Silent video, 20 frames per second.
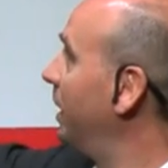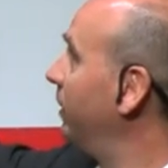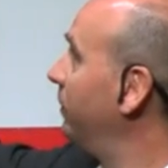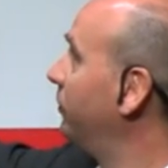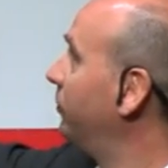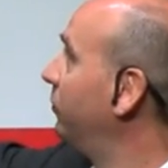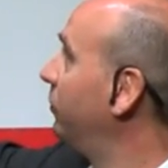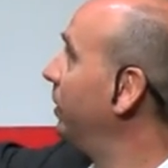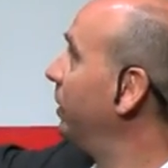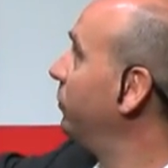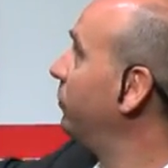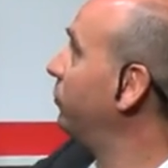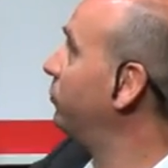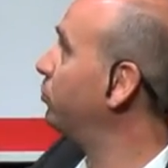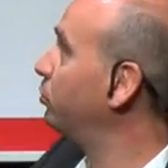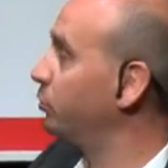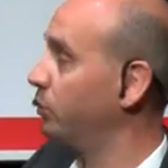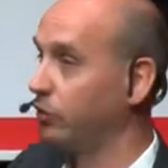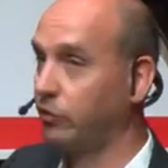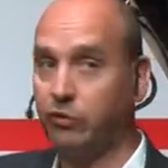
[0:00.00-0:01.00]
and says
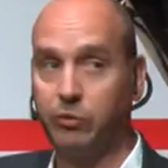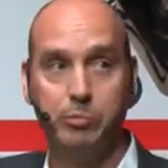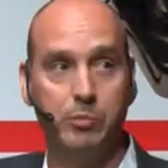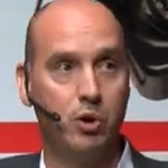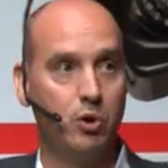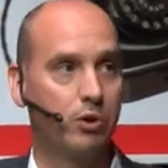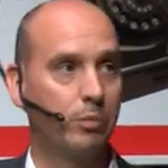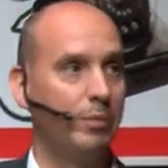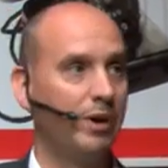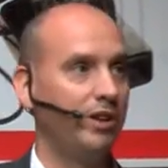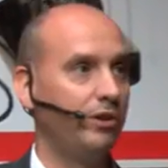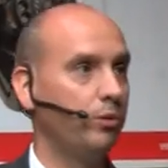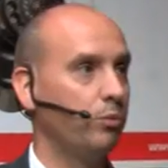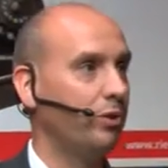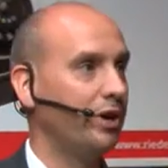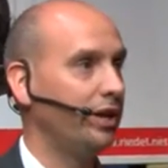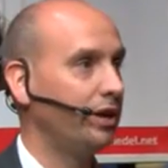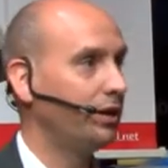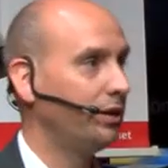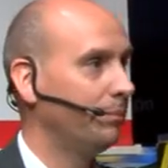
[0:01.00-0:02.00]
do not smoke, by the
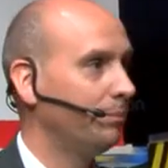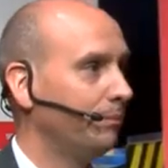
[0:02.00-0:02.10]
way.